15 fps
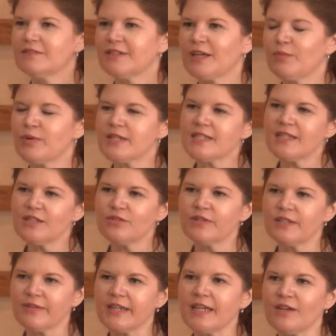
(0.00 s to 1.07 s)
Okay, what is he
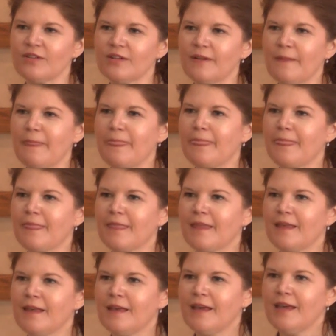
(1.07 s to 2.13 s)
doing right
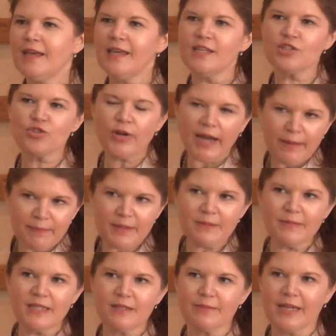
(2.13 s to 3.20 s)
now? He's
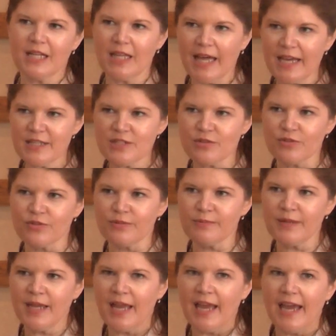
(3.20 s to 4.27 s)
trapping me in my
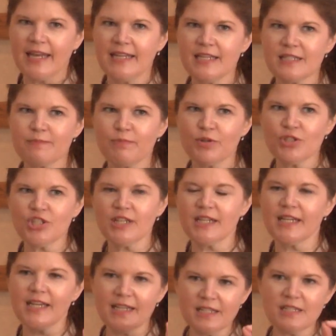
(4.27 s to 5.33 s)
classroom, and he's
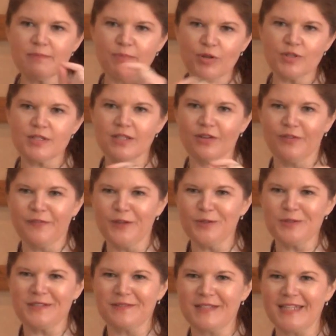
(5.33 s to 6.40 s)
pushing his personal
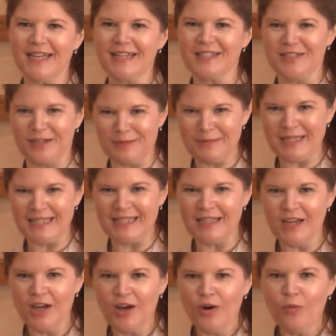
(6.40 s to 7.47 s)
views of sex on
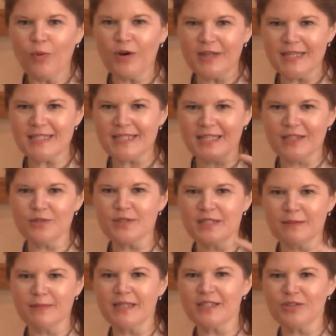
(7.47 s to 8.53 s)
me while he's
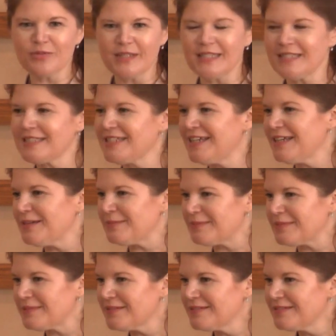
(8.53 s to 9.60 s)
accusing me of doing it to
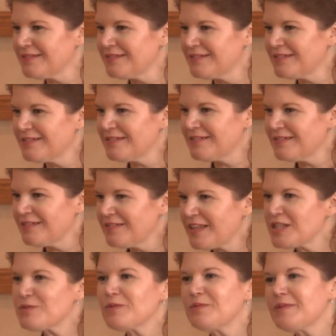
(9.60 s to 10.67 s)
him.
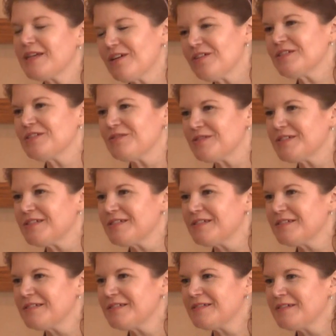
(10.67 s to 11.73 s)
That's what we all do.
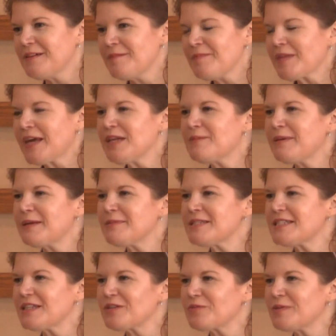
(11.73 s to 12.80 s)
I had a
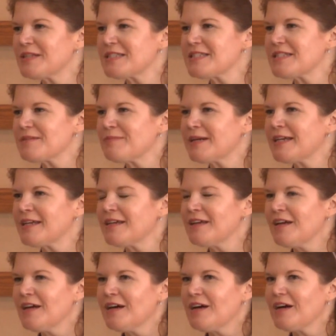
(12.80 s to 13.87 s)
babysitter once. Uh, my,
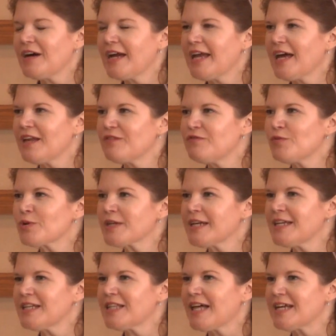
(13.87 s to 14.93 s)
I had four
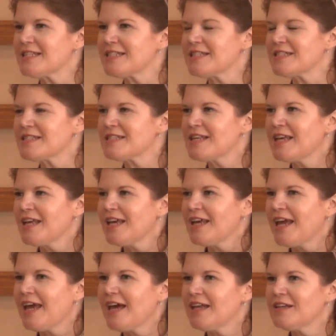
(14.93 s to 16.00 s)
night classes,
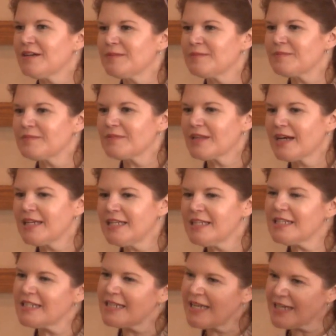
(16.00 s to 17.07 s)
and um, I
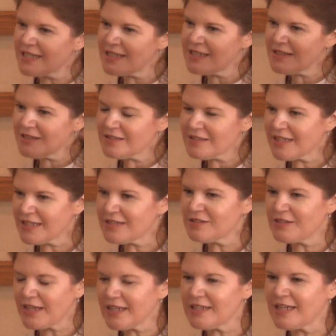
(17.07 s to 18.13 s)
needed a nanny, like
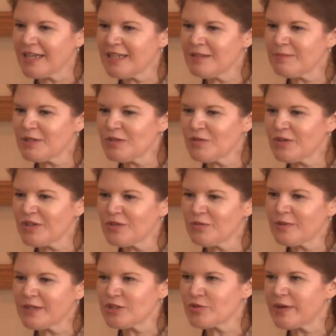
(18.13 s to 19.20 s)
at night, but you know you don't
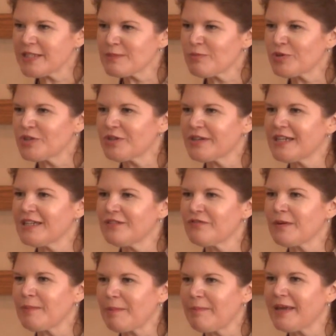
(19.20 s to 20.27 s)
want to transport your kid
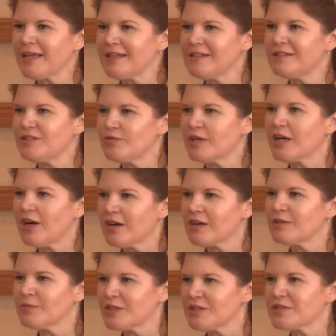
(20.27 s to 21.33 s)
from a bed to a
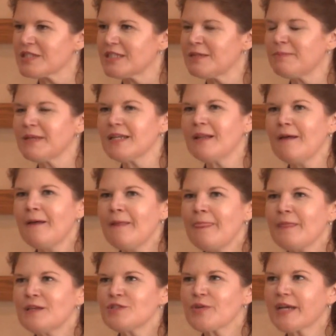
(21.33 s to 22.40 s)
car when they're sleeping.
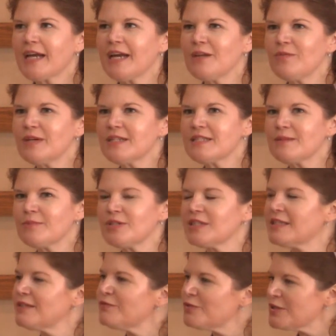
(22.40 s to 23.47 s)
So I kind of wanted someone to
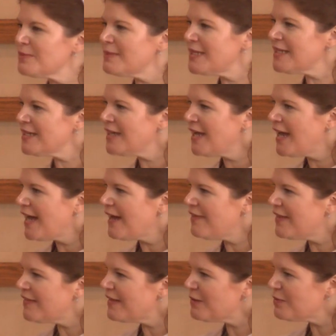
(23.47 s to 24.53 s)
live with me, and
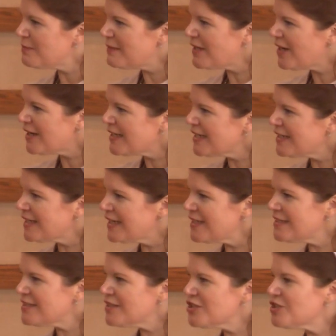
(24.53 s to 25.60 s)
then they would be on at
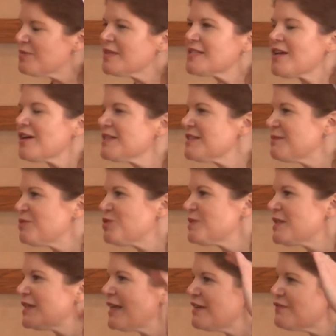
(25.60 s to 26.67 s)
night. She was awesome. She
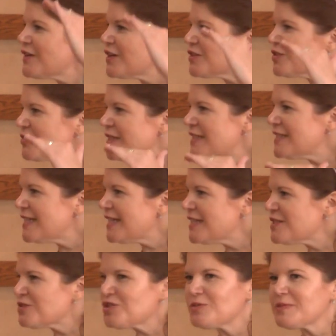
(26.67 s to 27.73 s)
was a lifeguard during the
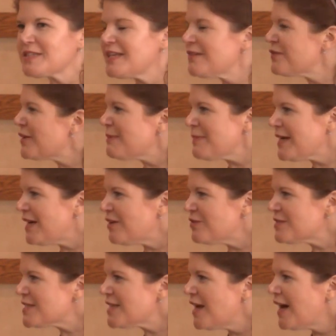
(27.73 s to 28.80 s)
day, so she was never at my
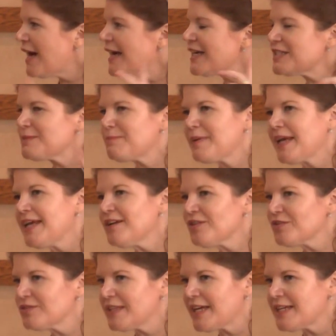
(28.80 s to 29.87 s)
house. I got to pay
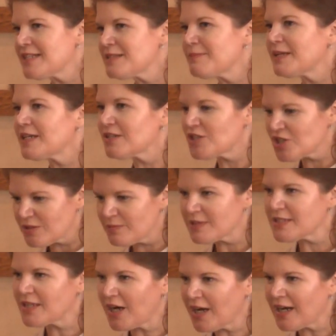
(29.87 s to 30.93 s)
her less because she
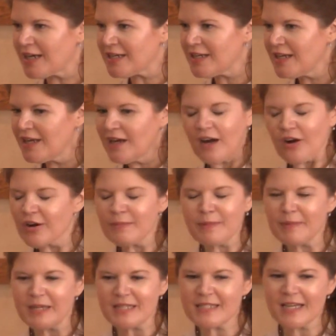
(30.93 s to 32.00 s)
was gone. Or I
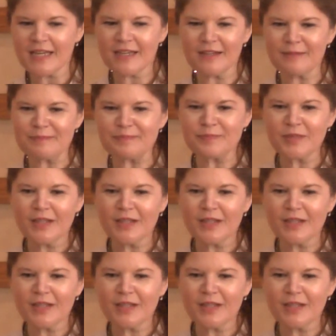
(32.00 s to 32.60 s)
mean, because I, um,